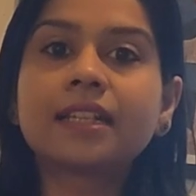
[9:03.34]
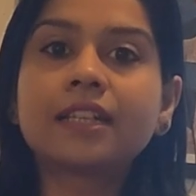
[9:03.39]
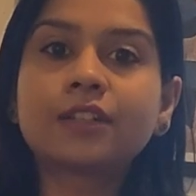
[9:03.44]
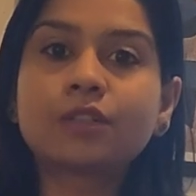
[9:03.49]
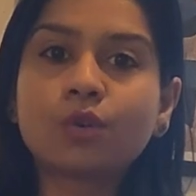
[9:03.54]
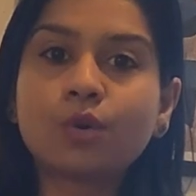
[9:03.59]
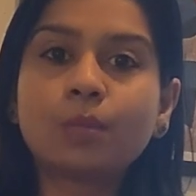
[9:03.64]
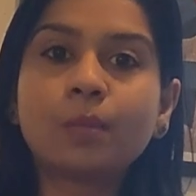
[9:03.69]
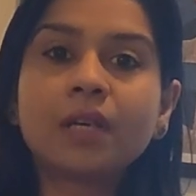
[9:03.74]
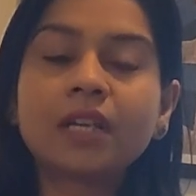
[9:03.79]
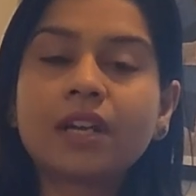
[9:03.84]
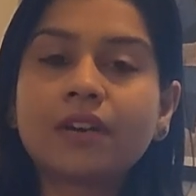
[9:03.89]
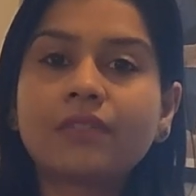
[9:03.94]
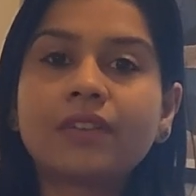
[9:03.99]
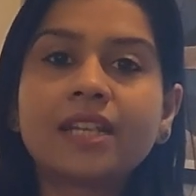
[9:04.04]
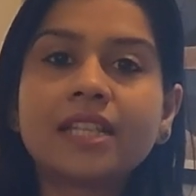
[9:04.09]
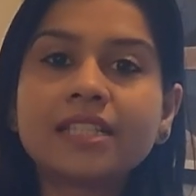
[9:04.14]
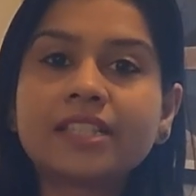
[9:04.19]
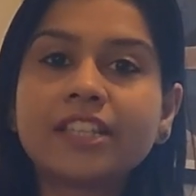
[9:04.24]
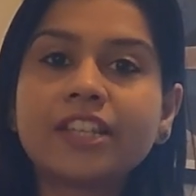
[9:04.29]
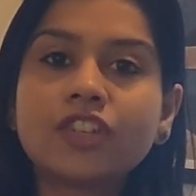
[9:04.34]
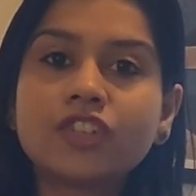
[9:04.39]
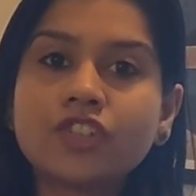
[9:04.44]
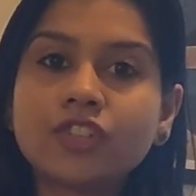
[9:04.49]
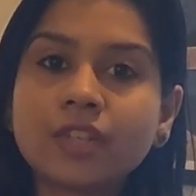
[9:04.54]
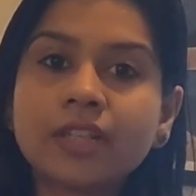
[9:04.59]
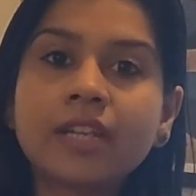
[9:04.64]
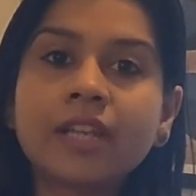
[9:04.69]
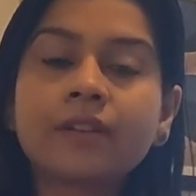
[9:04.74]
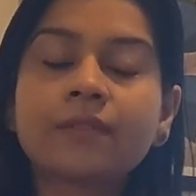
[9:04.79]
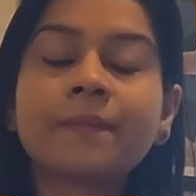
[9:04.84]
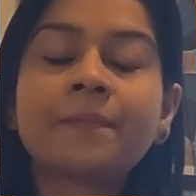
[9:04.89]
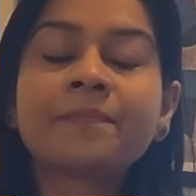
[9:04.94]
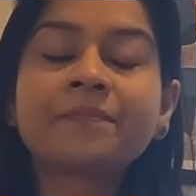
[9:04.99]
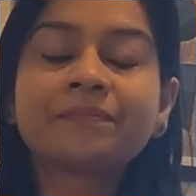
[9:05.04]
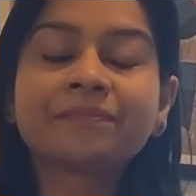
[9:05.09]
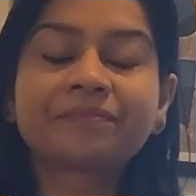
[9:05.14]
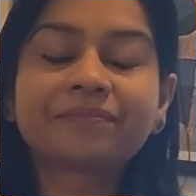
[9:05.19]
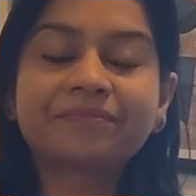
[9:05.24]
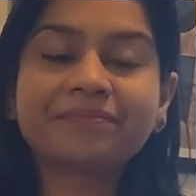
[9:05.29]
at Global Governance Initiative
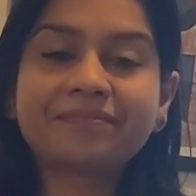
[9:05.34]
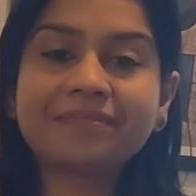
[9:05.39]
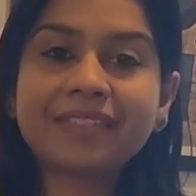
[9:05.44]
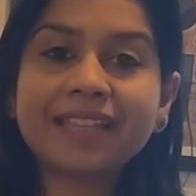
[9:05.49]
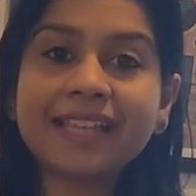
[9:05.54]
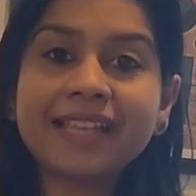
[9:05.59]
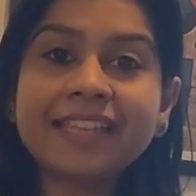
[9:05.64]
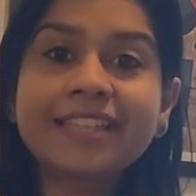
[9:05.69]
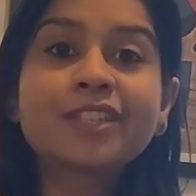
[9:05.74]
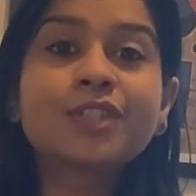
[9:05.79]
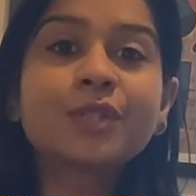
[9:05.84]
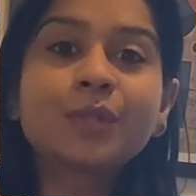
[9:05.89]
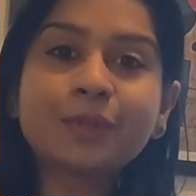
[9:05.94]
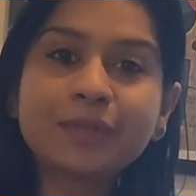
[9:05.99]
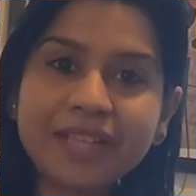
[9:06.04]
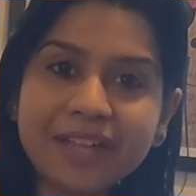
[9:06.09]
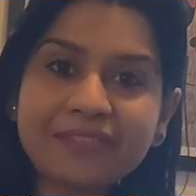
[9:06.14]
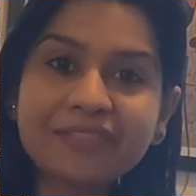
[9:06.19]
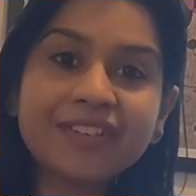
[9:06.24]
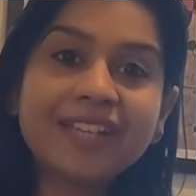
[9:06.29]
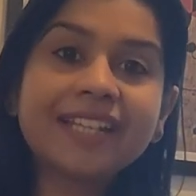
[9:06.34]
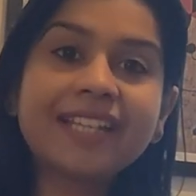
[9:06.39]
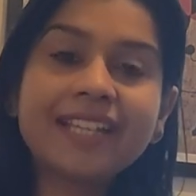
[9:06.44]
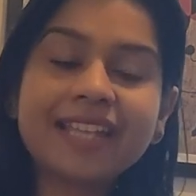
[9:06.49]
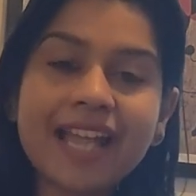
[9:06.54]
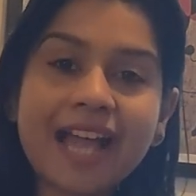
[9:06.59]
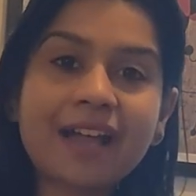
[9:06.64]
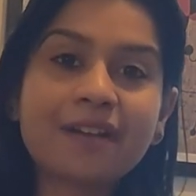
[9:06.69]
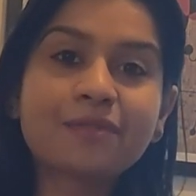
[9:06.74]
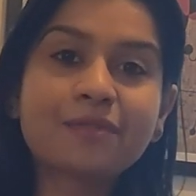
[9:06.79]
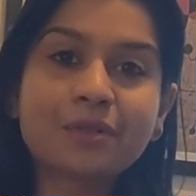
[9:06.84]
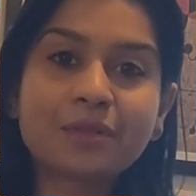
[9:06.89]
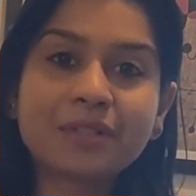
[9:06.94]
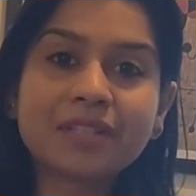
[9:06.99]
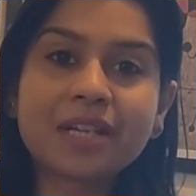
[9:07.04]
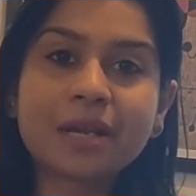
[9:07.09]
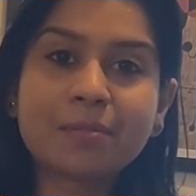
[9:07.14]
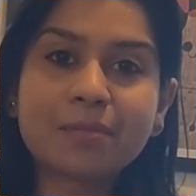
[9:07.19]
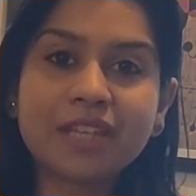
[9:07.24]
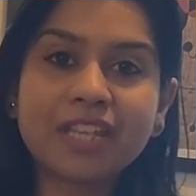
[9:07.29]
is to definitely have
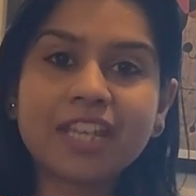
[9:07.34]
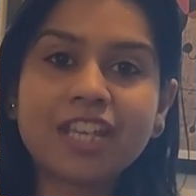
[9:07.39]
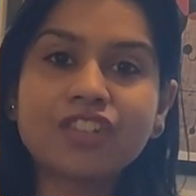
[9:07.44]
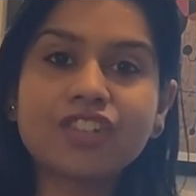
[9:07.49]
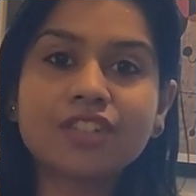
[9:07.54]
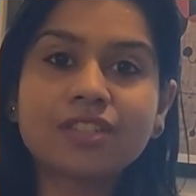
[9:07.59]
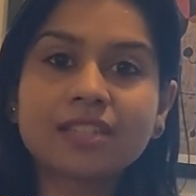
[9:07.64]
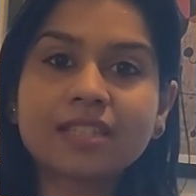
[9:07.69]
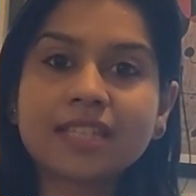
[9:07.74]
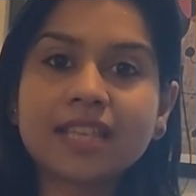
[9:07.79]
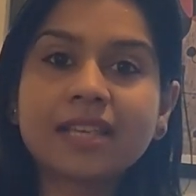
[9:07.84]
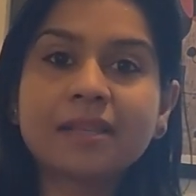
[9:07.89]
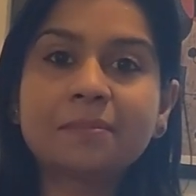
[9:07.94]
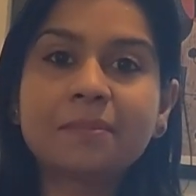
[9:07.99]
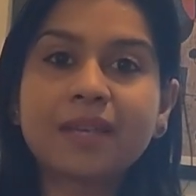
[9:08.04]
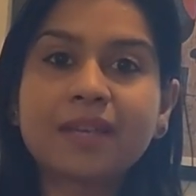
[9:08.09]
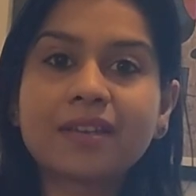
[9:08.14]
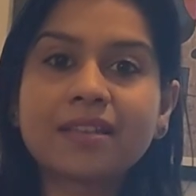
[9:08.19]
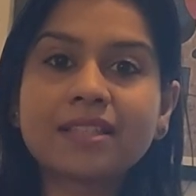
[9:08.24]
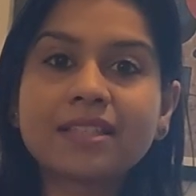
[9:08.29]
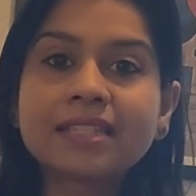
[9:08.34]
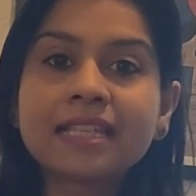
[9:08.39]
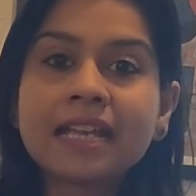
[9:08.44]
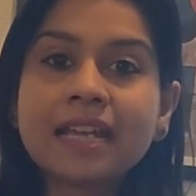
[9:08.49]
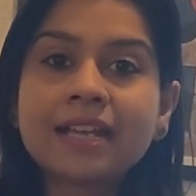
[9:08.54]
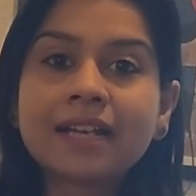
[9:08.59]
good communication skill, because